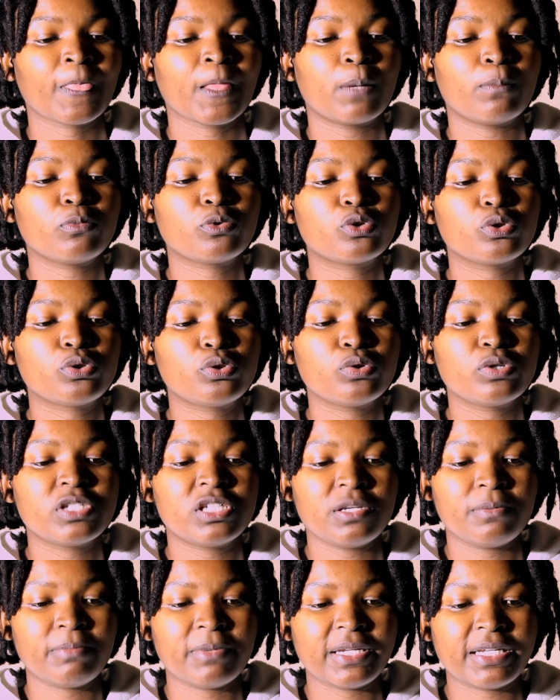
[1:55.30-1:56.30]

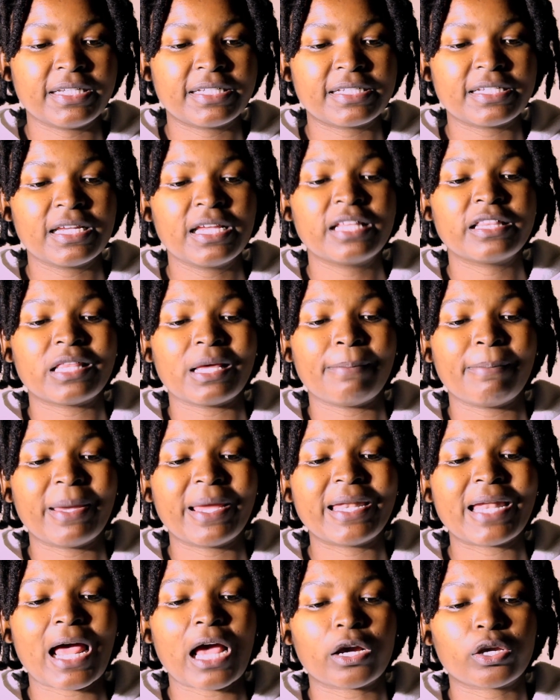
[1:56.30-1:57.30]
Mduduzi Mnisi, the
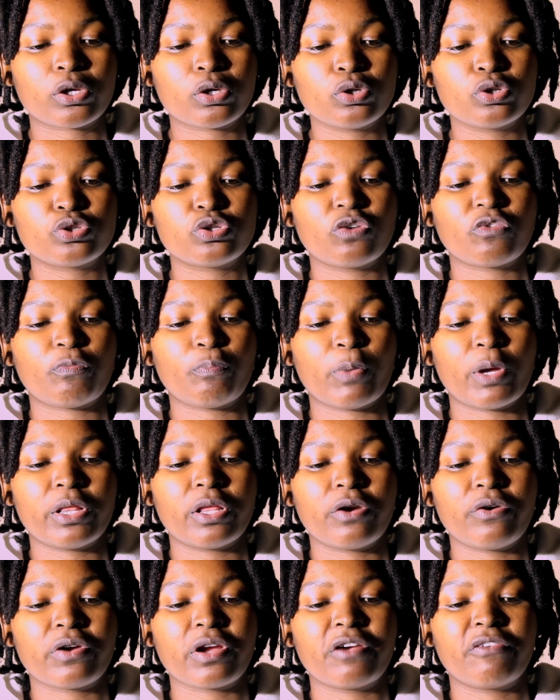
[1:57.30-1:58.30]
man accused of
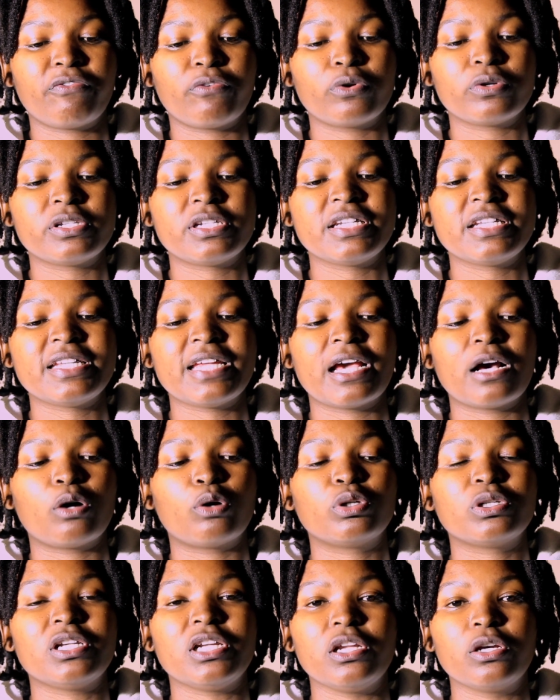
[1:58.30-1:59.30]
murdering a
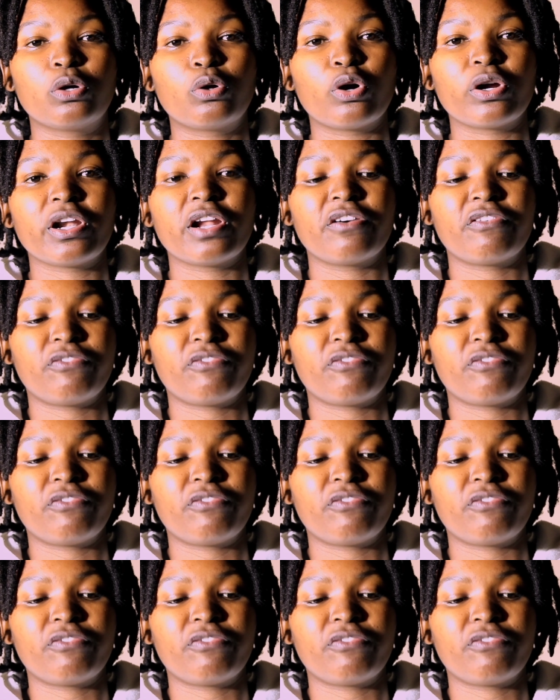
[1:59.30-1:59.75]
14-year-old Likhona